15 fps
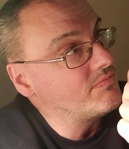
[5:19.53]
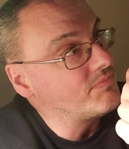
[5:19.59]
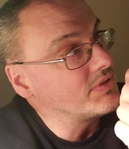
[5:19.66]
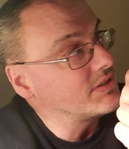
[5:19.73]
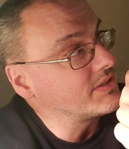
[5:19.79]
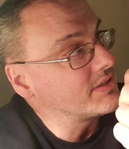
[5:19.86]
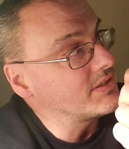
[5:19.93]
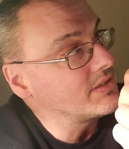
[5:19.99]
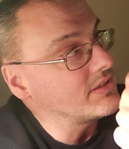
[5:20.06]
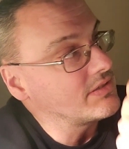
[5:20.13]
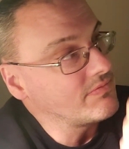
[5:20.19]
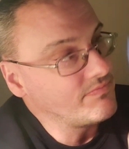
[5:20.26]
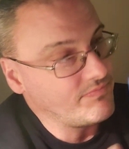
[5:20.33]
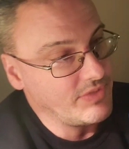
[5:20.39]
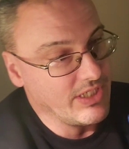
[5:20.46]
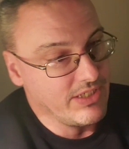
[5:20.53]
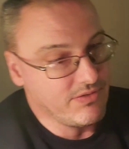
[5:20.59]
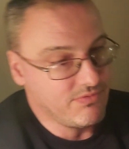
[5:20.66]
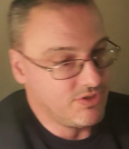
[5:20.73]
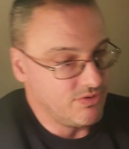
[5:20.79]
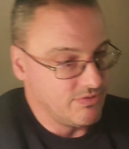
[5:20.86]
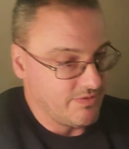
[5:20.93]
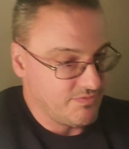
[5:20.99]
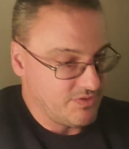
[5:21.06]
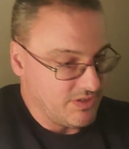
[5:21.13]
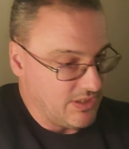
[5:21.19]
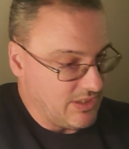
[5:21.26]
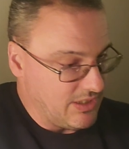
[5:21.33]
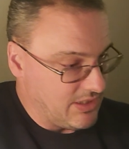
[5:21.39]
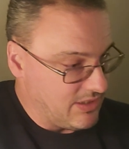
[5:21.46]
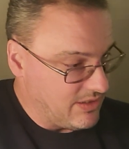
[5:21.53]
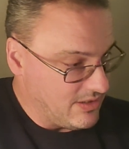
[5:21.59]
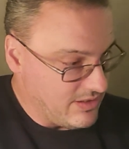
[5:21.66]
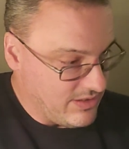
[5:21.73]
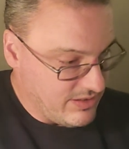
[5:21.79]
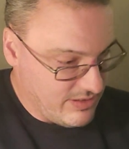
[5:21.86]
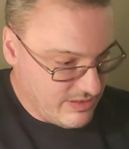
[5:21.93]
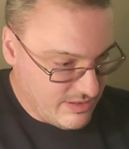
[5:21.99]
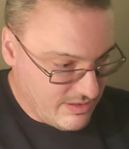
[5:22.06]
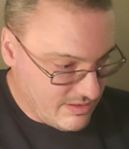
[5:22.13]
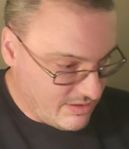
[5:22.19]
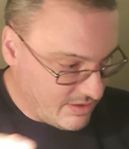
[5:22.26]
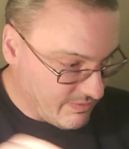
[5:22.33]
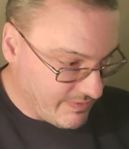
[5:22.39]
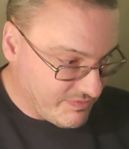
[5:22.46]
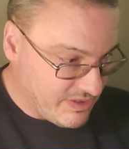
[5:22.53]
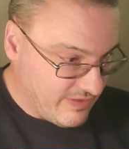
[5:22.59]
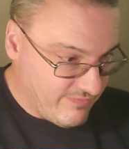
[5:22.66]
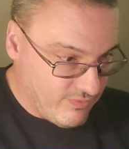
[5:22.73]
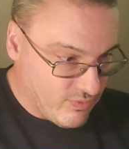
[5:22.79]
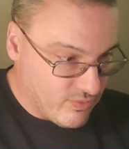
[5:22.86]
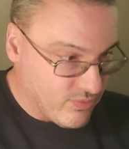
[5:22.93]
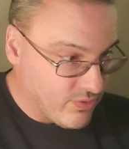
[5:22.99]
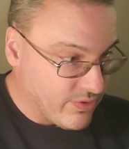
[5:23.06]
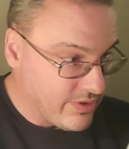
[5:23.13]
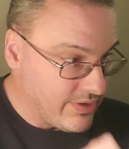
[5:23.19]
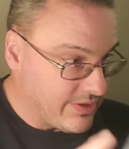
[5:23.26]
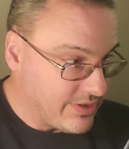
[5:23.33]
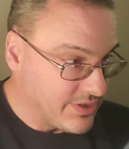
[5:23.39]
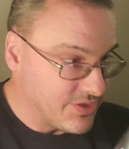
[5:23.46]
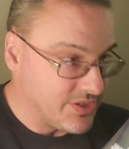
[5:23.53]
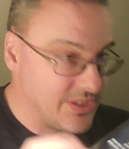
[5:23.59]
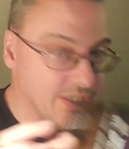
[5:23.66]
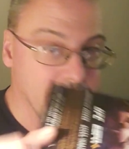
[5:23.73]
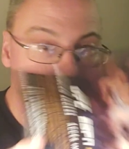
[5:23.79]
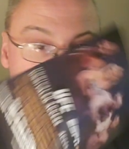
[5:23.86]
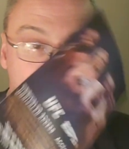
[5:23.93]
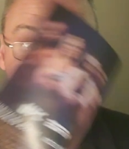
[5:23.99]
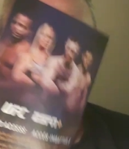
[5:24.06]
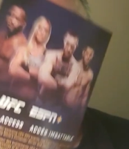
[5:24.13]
But uh, yeah, UFC, UFC 4 is the uh,